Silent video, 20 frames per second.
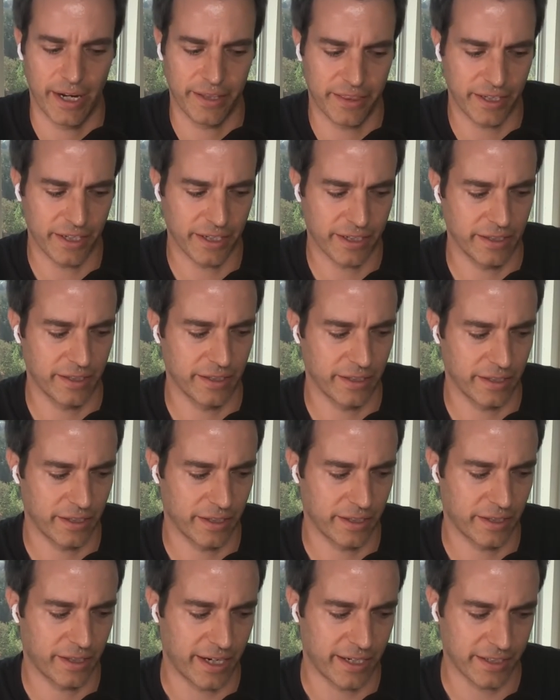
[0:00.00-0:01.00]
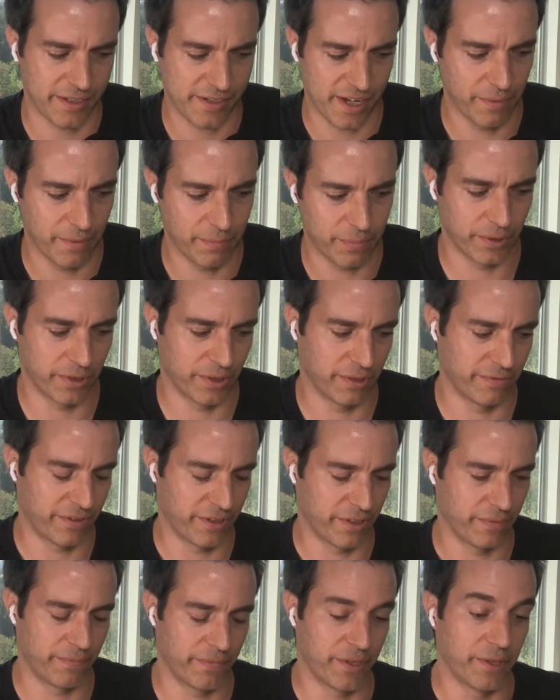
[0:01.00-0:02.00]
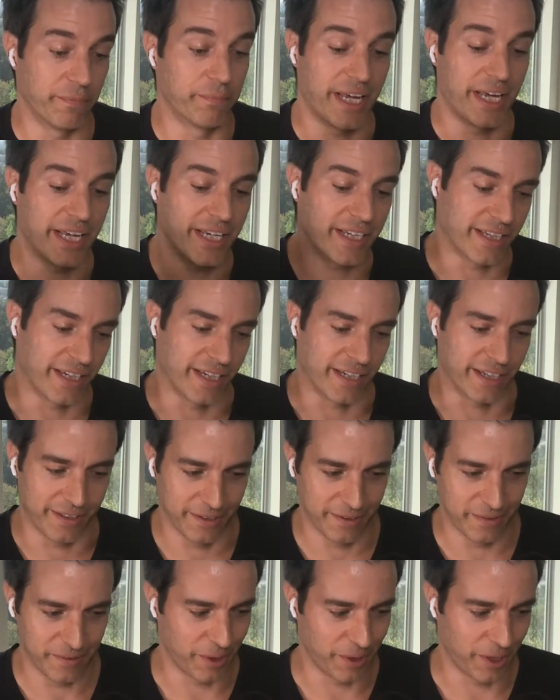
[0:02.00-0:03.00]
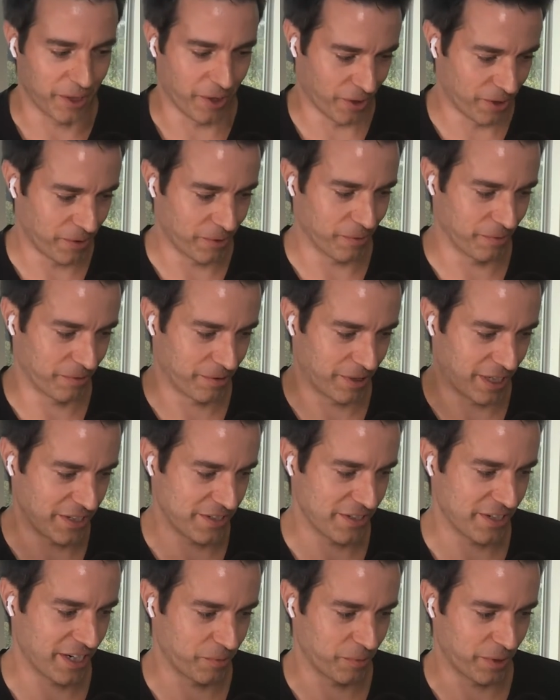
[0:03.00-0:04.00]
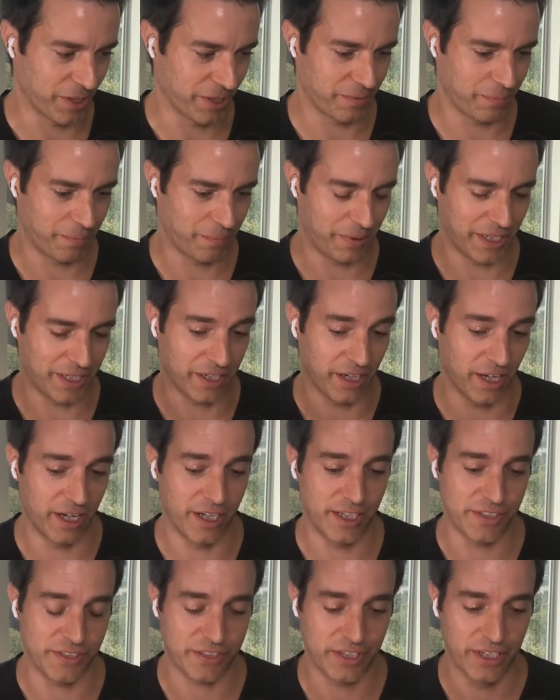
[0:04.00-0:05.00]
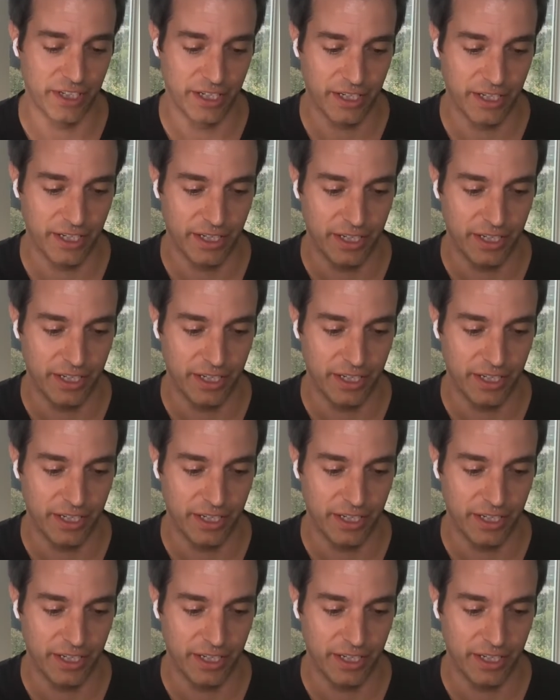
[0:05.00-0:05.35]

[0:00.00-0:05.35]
And I think that example of the the baking we all resonated with because